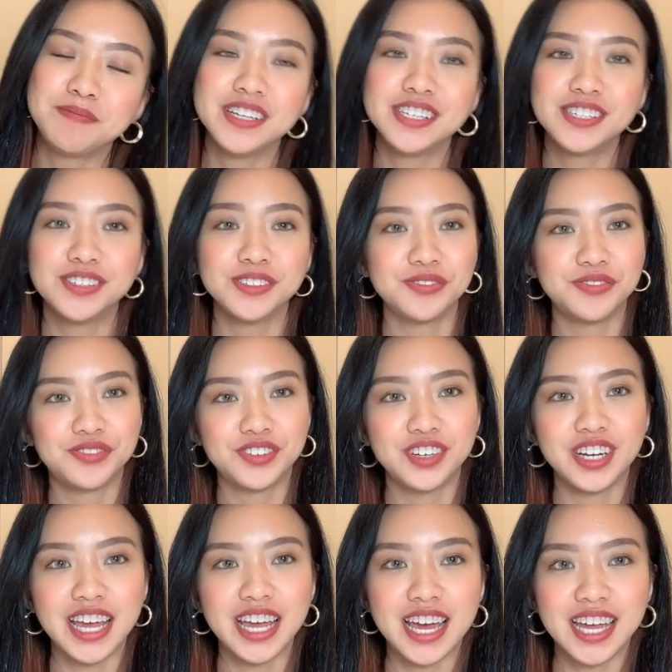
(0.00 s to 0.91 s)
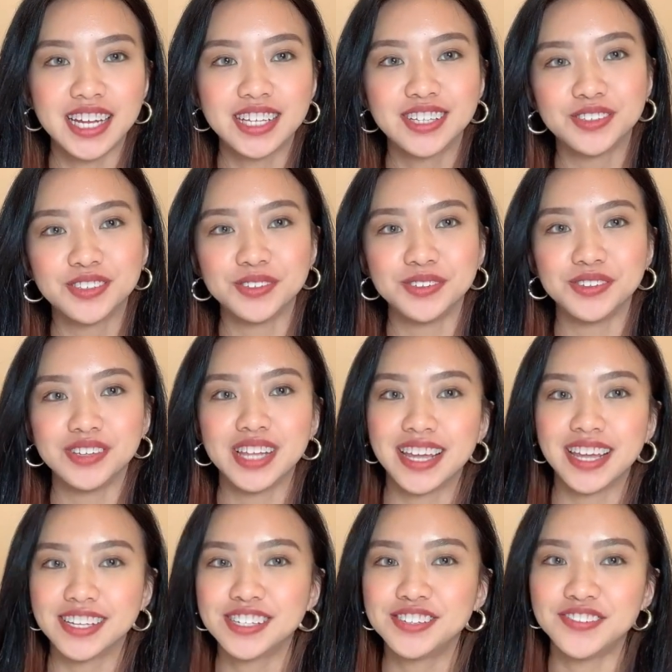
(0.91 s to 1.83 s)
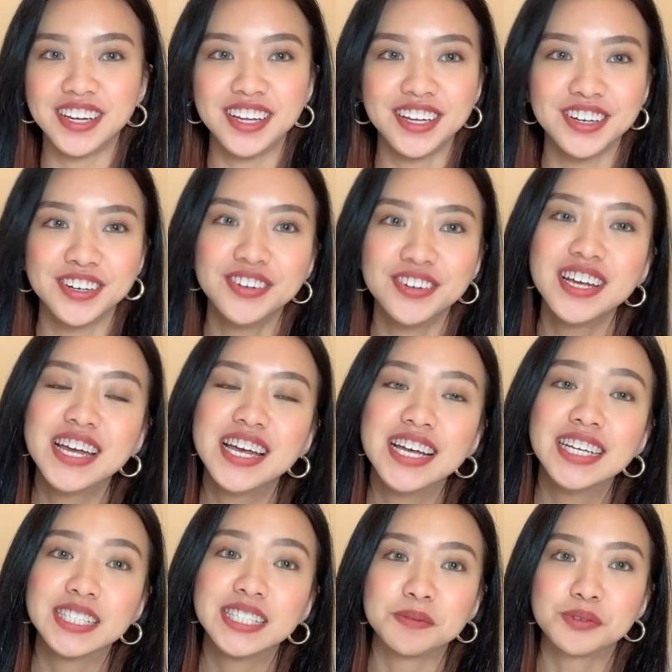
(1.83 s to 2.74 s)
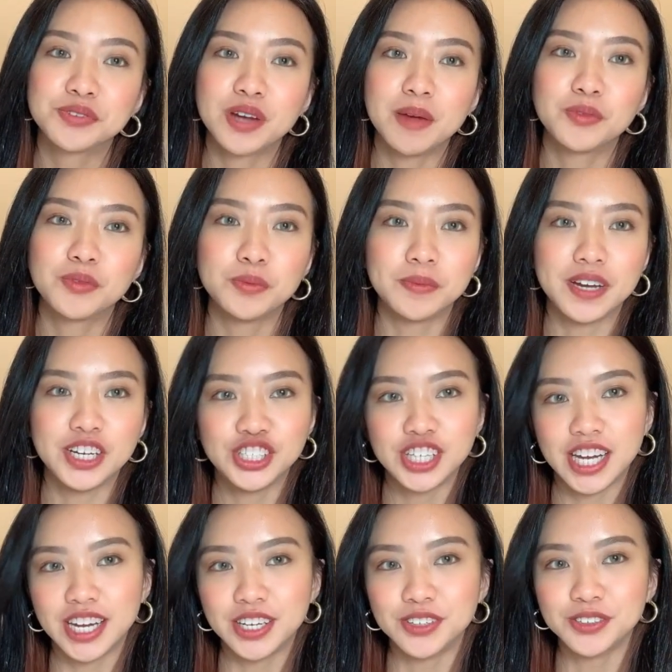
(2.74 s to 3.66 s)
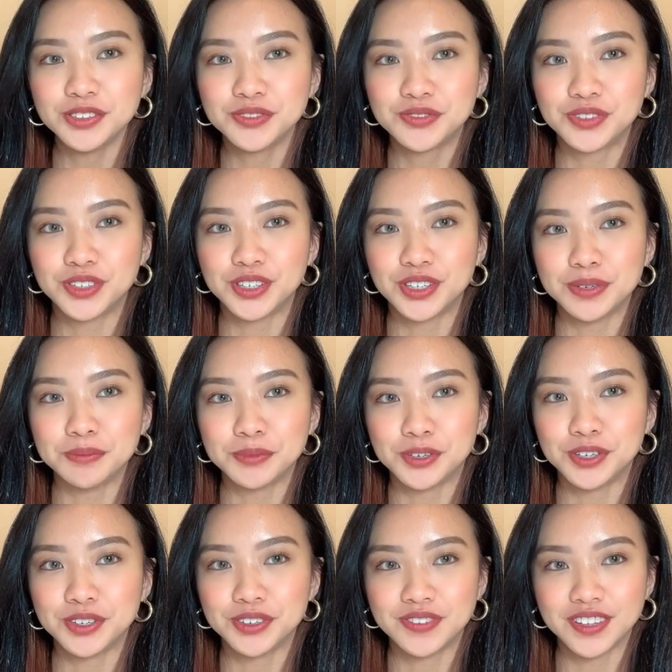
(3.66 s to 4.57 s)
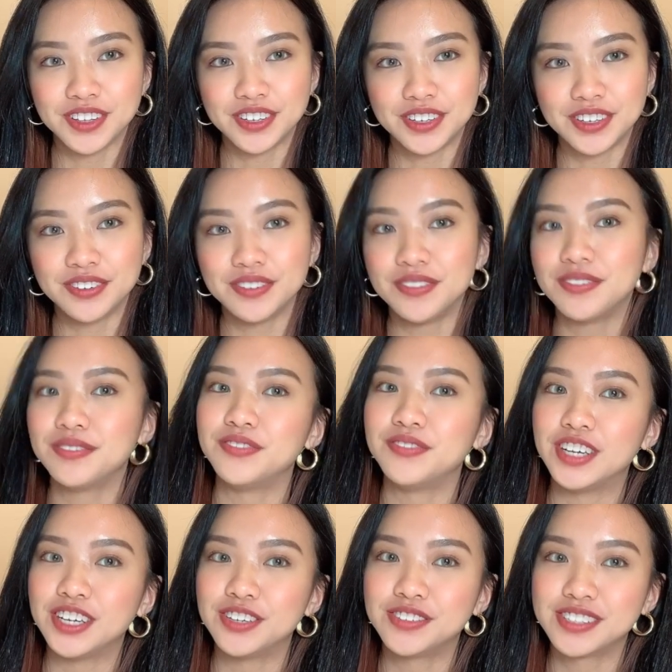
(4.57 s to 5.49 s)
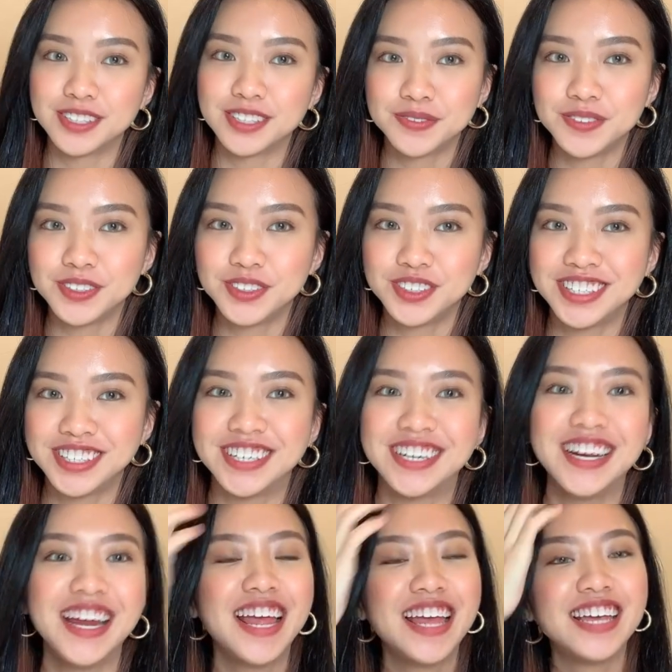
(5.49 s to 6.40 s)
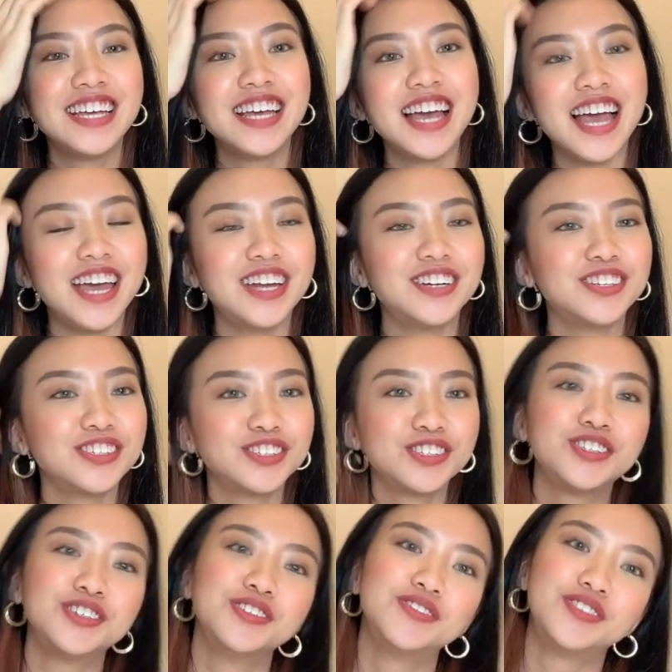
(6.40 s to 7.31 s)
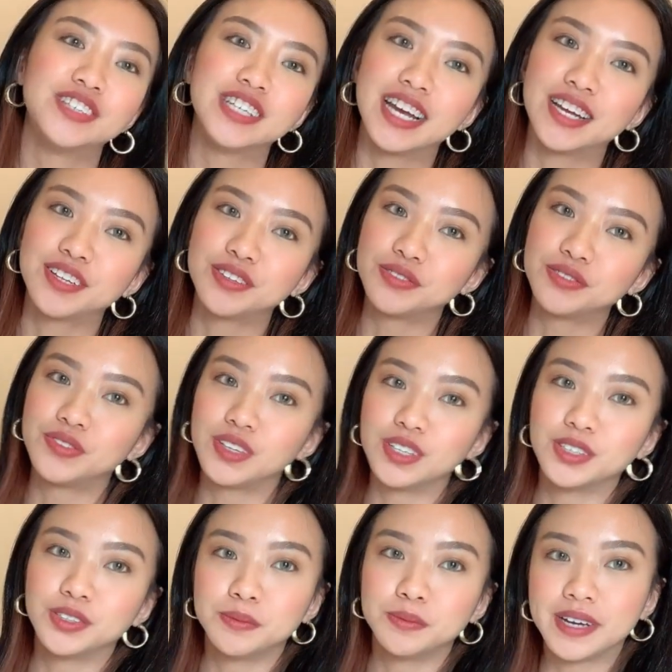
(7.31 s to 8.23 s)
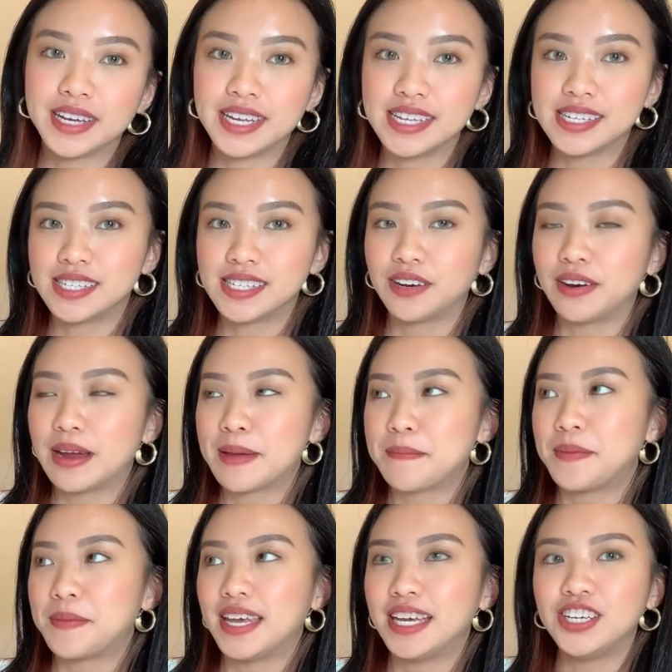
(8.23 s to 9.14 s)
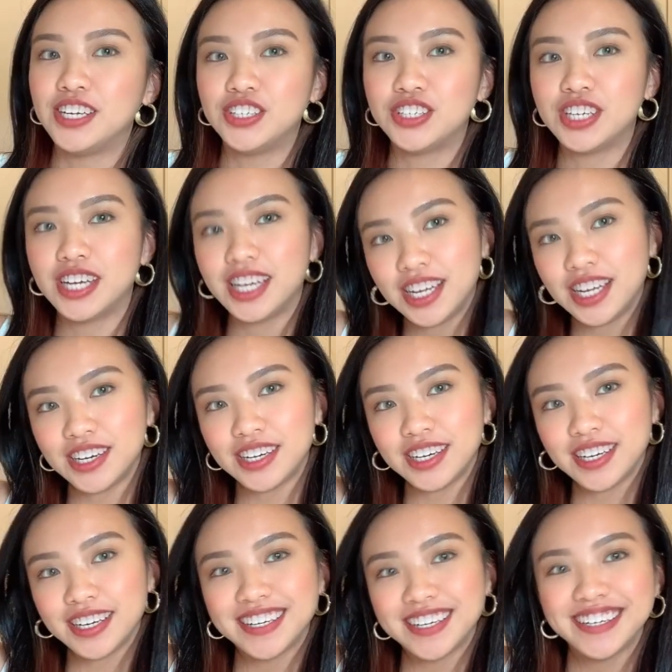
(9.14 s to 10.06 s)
please don't forget to like this video, subscribe to my channel for more further videos in the future, and also don't forget to follow my Instagram page here.